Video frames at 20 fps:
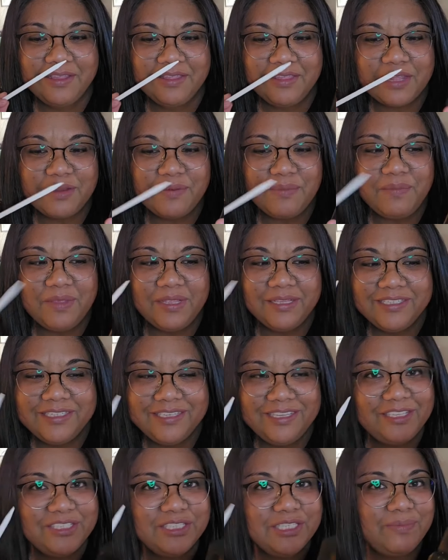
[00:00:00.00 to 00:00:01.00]
that
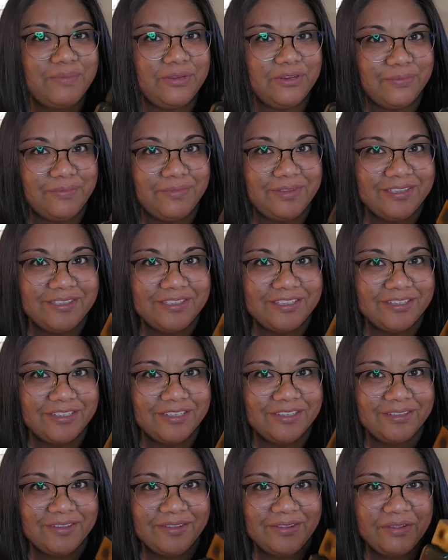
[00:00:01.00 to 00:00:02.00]
minty
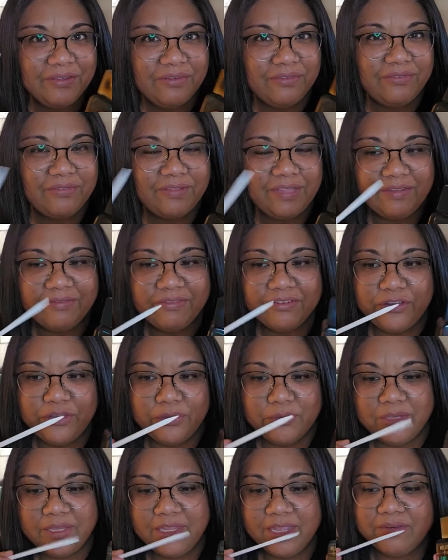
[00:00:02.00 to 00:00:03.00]
spearmint flavor
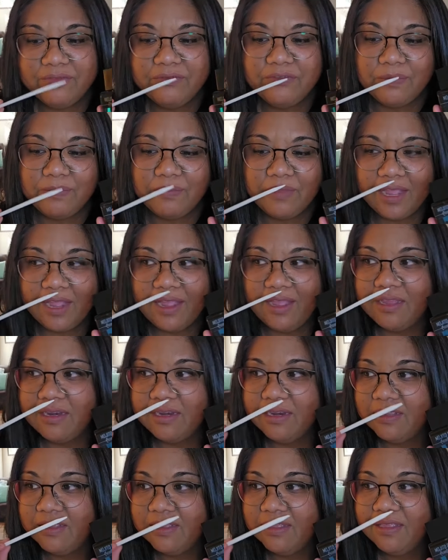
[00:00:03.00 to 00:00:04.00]
you would get from that.